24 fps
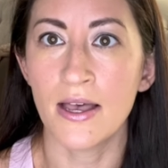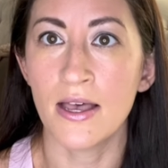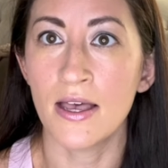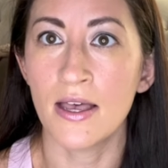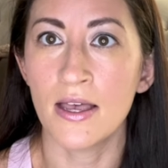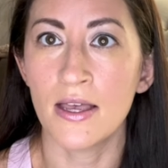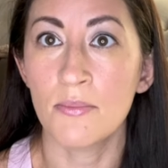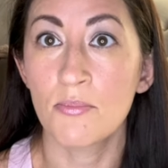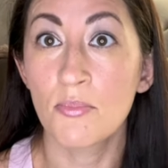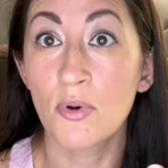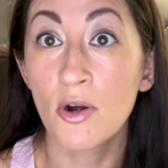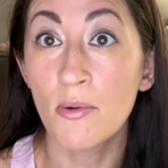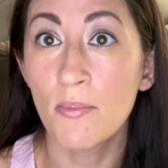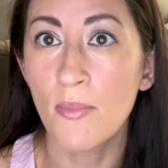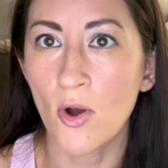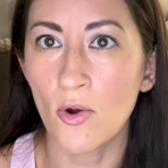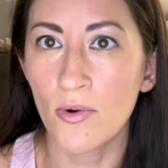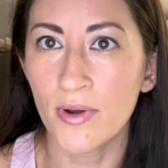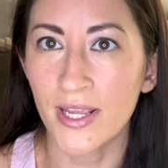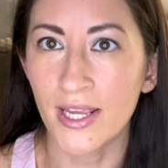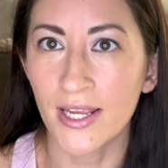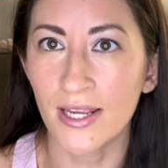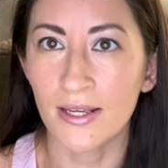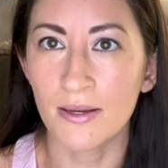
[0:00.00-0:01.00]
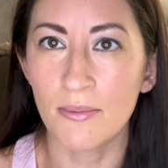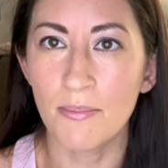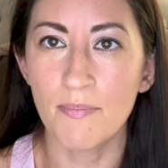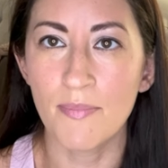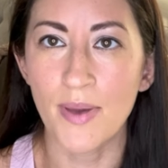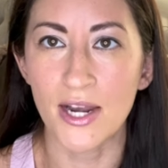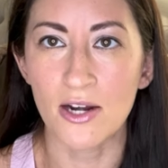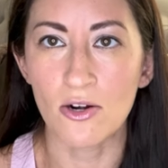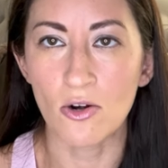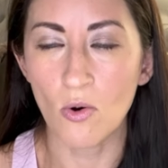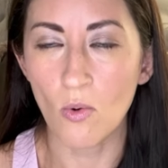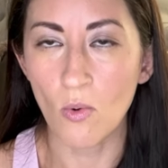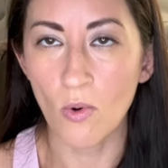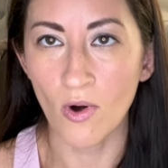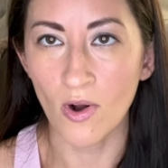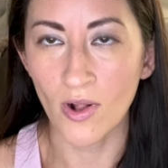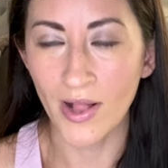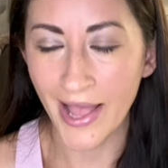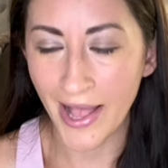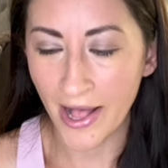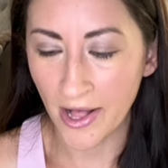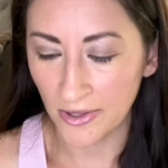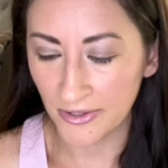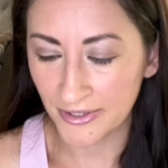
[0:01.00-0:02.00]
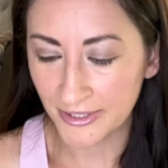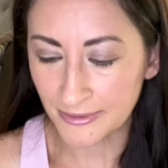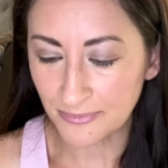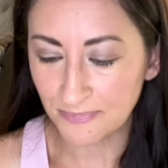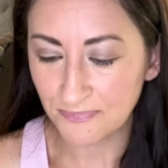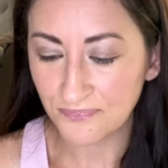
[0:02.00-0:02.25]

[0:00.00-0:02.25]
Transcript: promoting better oral health.